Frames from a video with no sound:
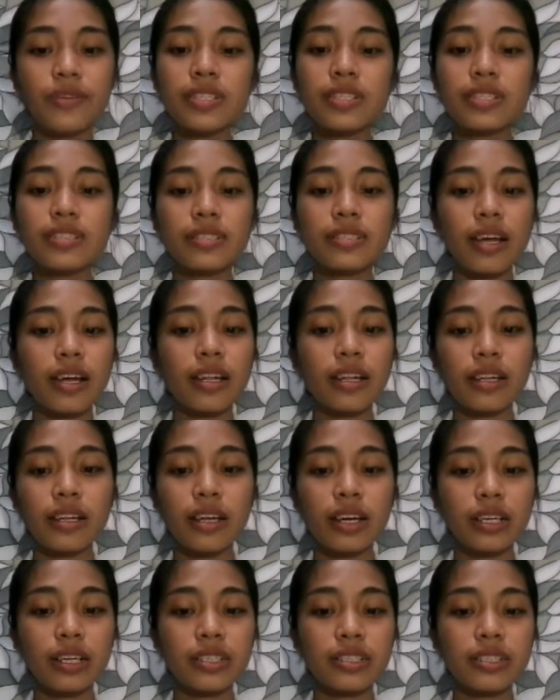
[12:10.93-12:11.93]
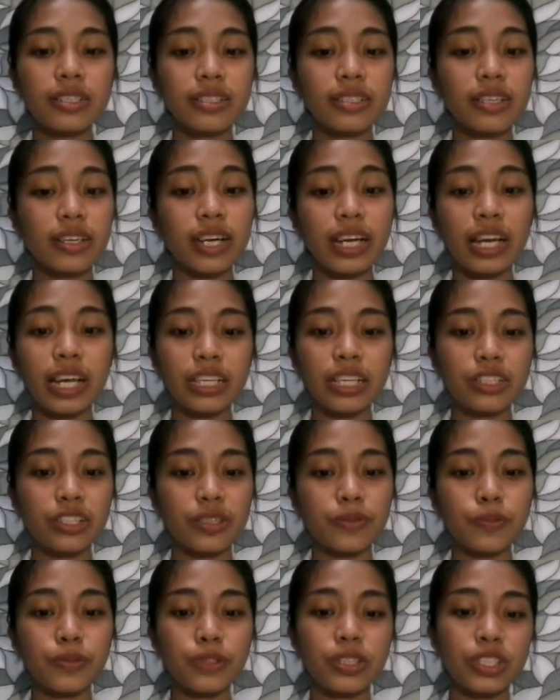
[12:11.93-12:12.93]
standard
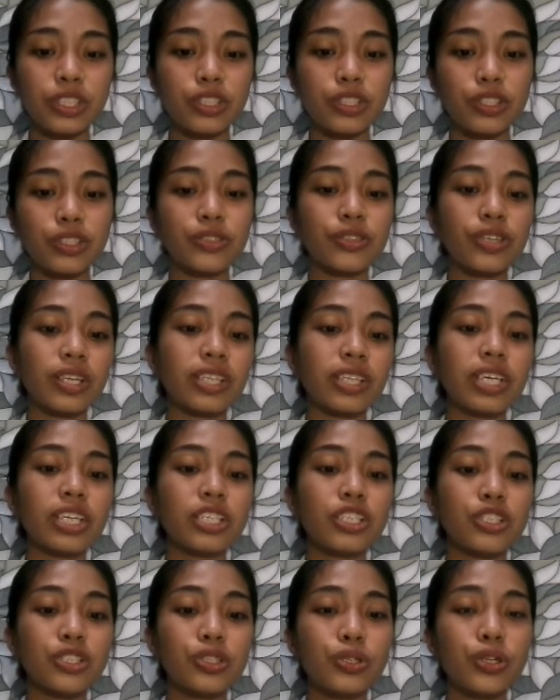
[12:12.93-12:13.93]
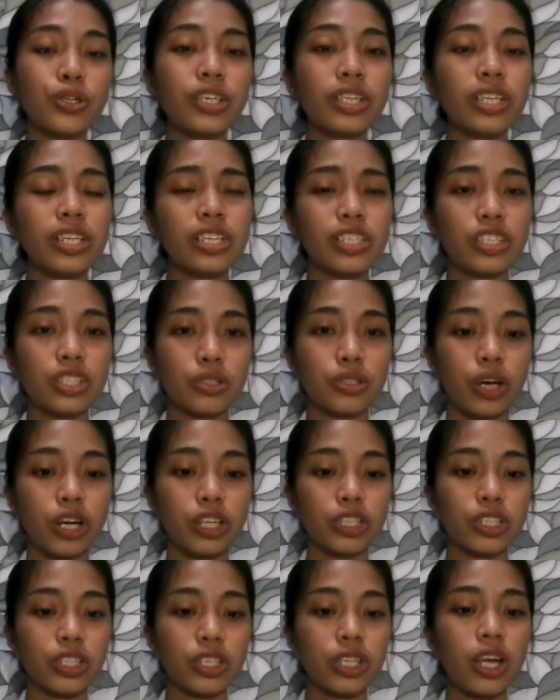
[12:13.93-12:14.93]
sterilization procedures do not ensure the
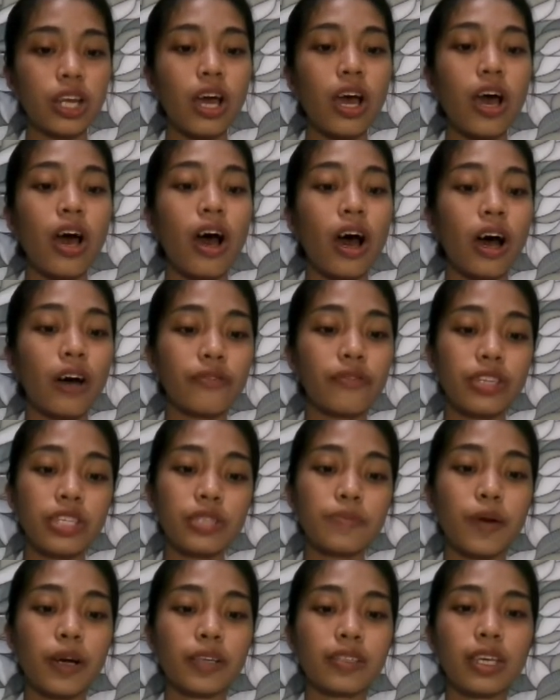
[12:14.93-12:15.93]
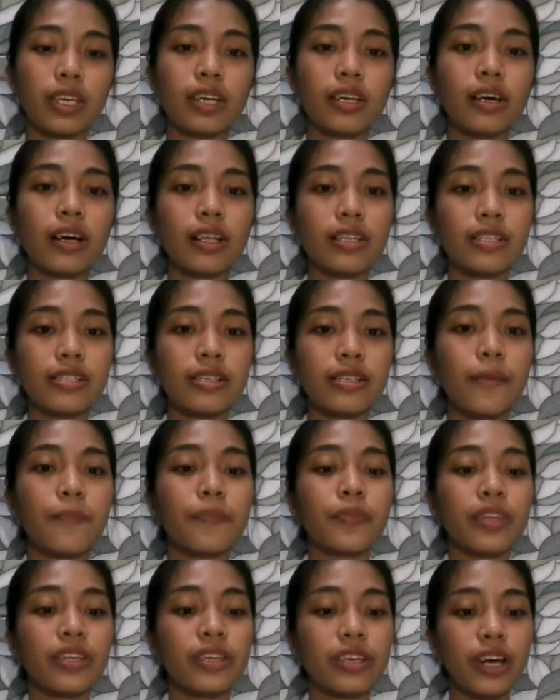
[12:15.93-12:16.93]
destruction of these particles.
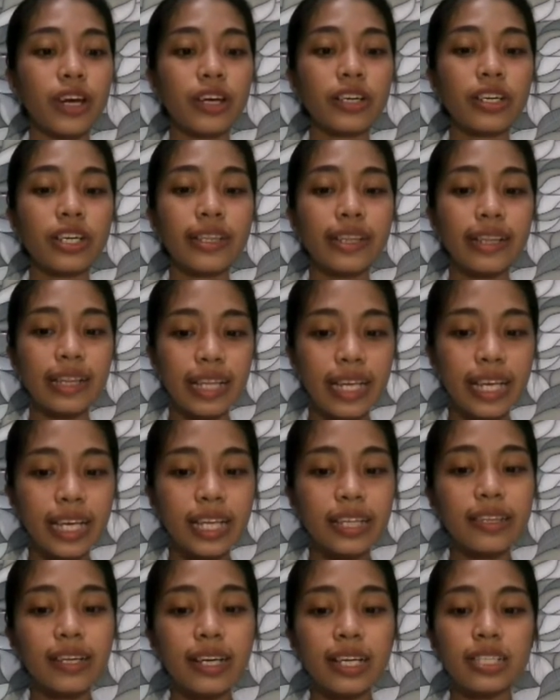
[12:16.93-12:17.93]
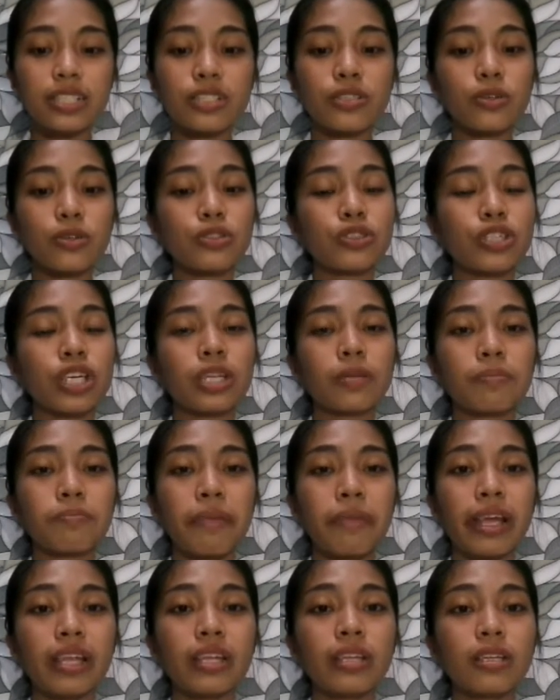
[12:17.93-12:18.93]
Currently, there is no
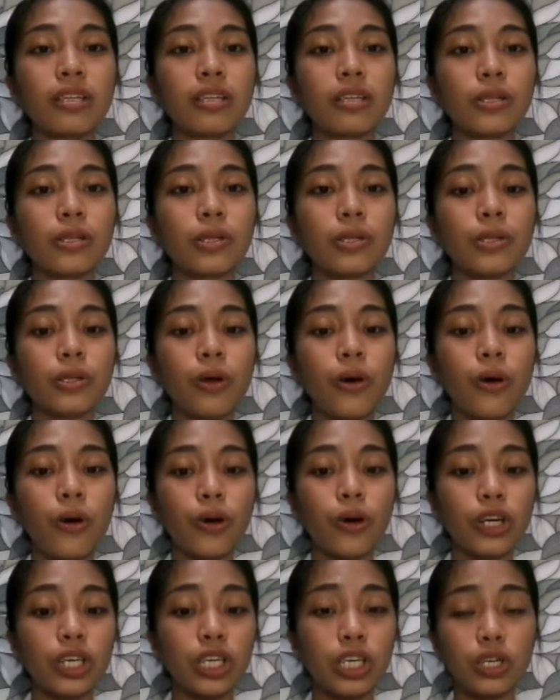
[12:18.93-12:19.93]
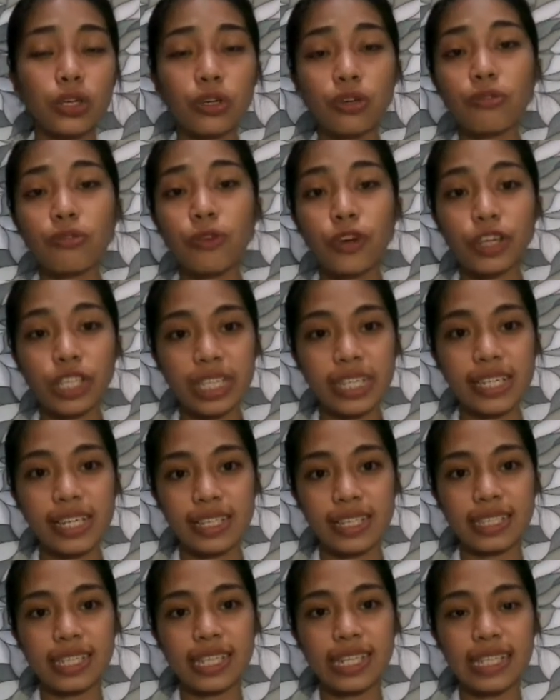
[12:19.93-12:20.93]
treatment or cure for
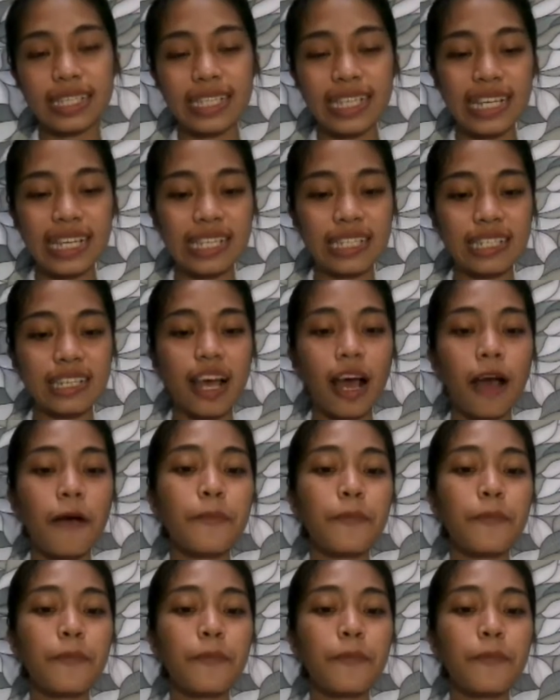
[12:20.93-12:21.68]
TSE disease.